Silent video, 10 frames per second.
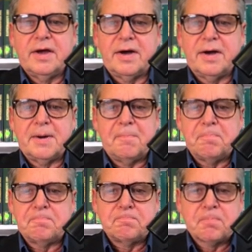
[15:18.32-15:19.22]

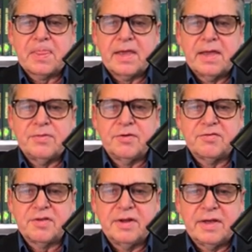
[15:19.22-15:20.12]
Um,
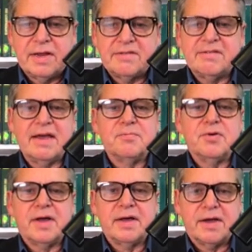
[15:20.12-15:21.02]
there's an, an
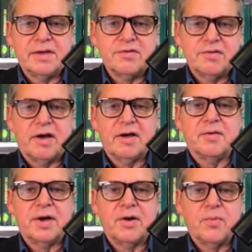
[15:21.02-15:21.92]
example I like to
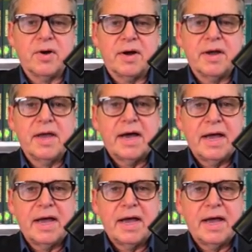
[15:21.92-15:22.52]
talk about where